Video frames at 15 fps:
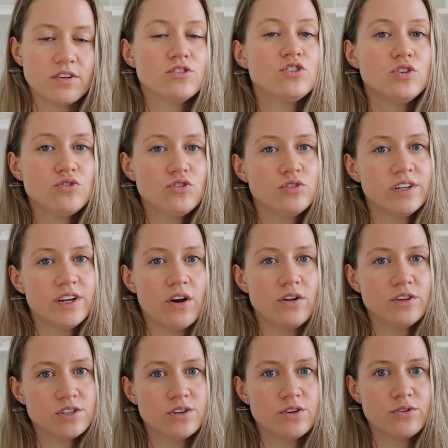There's usually
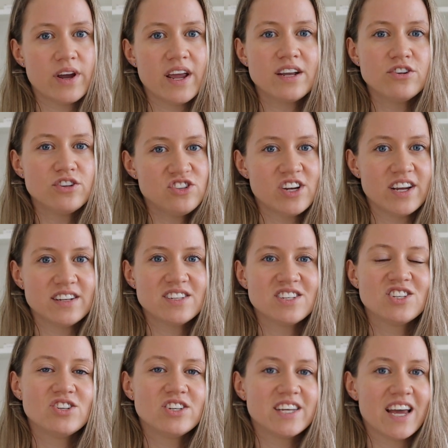also a good
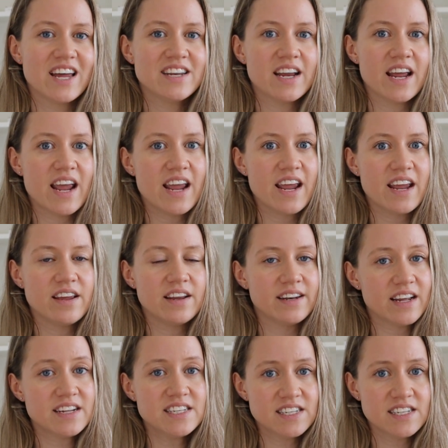chance to get a
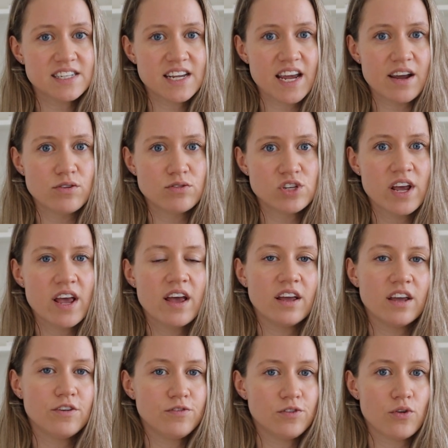nice discount
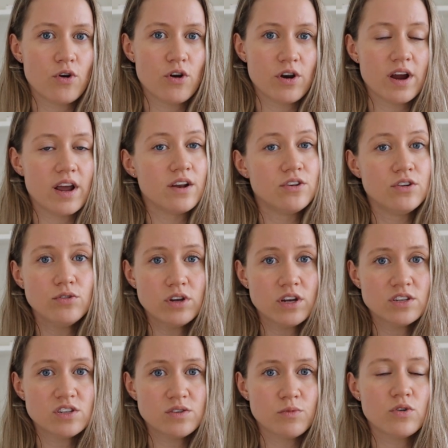if you're a new
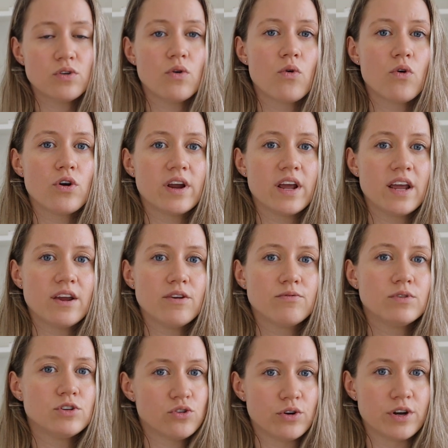customer or
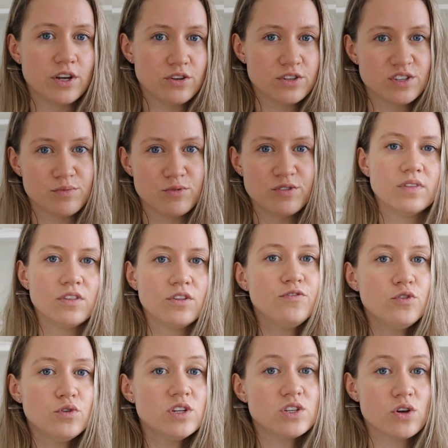a returning customer. The
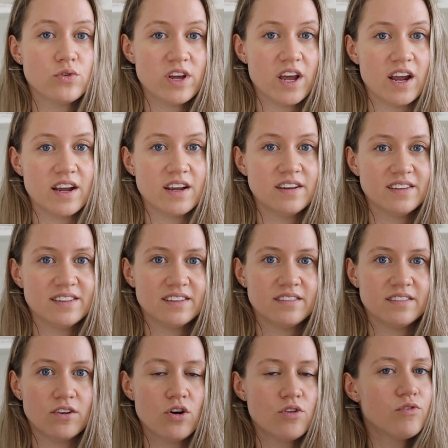food is okay.
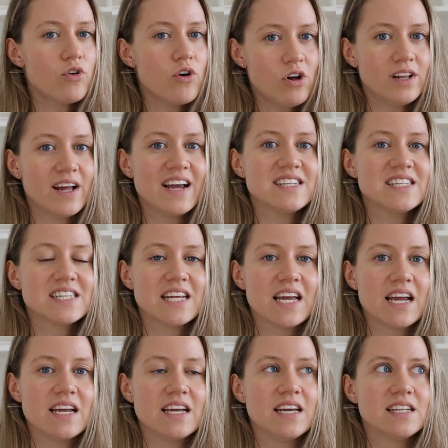Overall, I'd
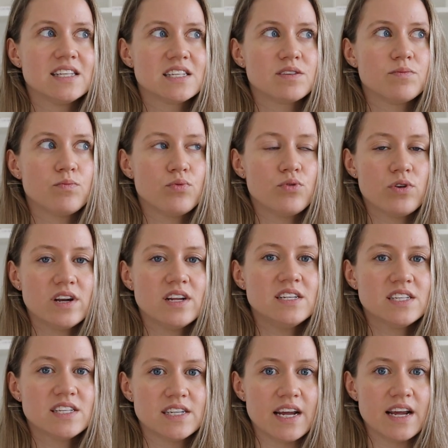say it's pretty
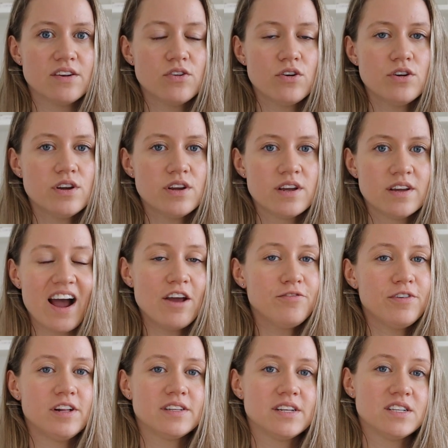standard. I
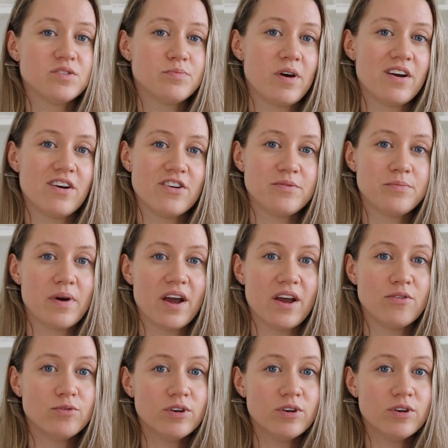felt inspired by